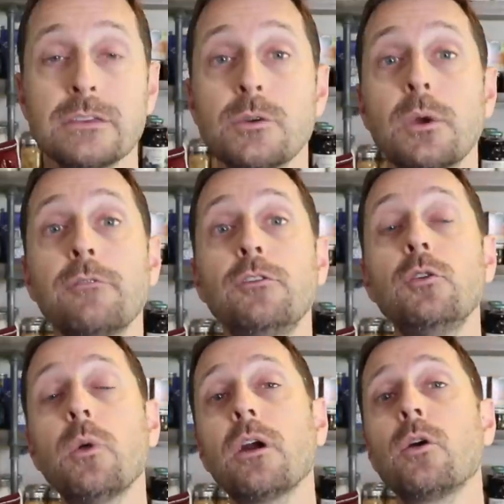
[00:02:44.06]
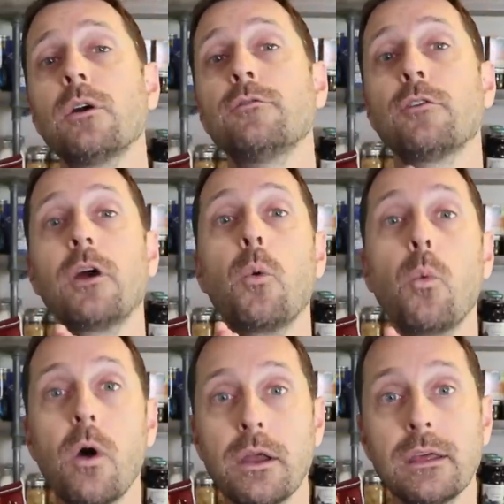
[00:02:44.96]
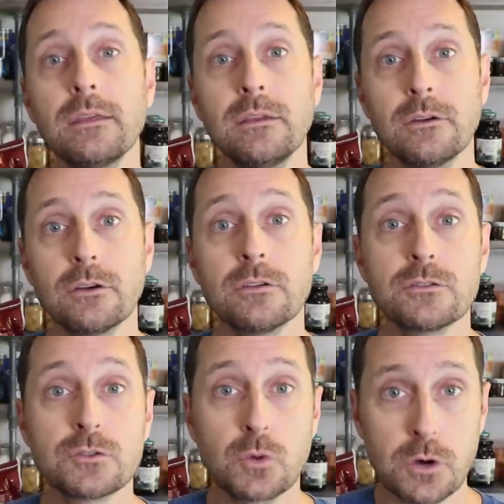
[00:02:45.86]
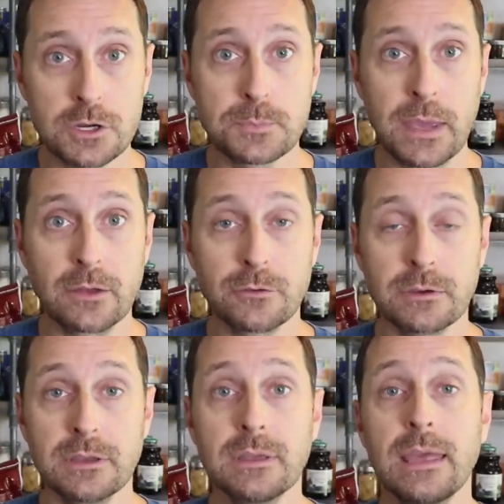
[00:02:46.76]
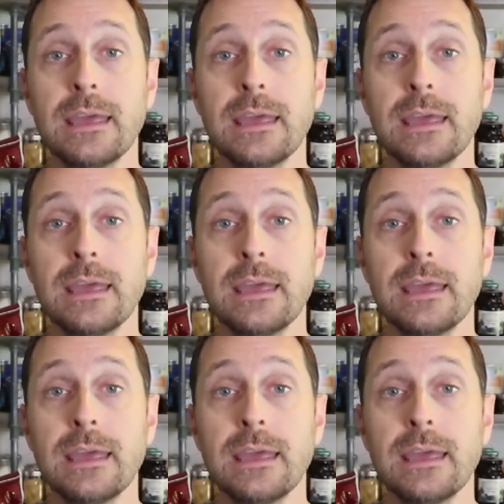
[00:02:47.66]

So if you are going for a one year storage pantry,